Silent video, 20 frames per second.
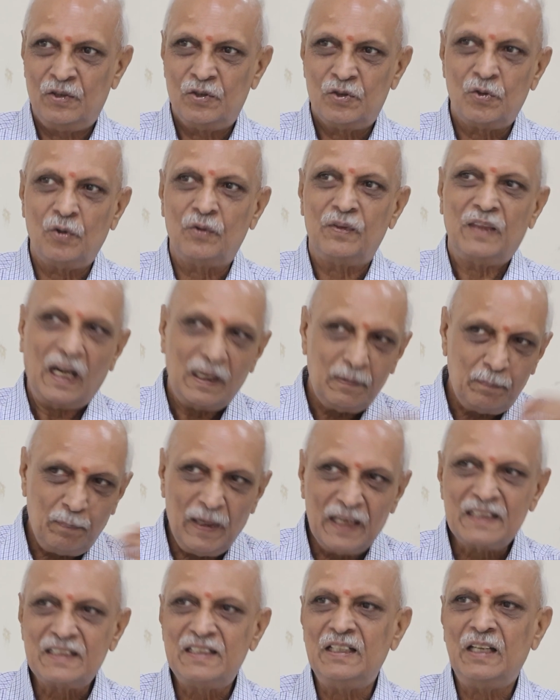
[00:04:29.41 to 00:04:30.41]
So that
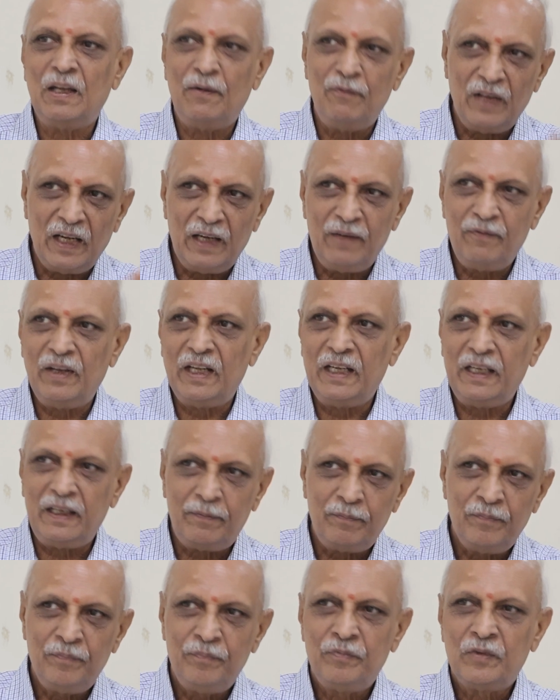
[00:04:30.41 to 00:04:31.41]
makes it a very,
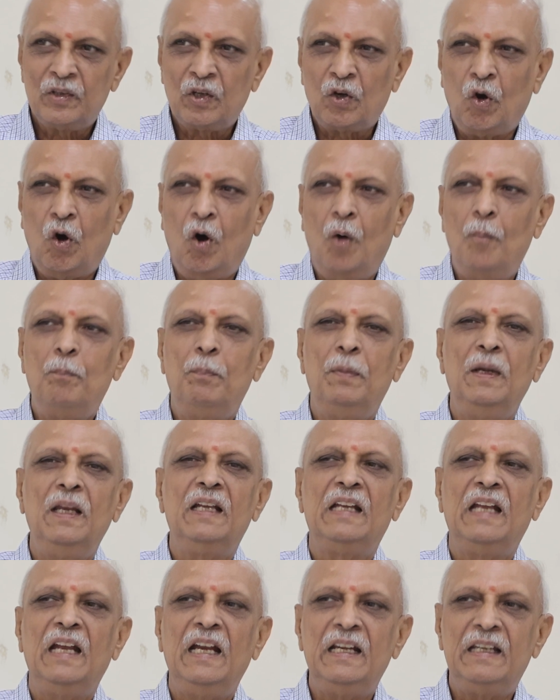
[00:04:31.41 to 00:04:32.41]
very
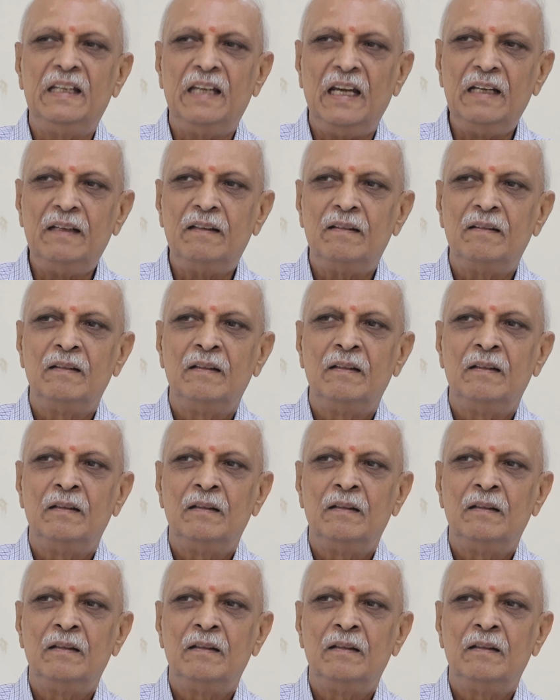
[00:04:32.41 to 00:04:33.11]
complicated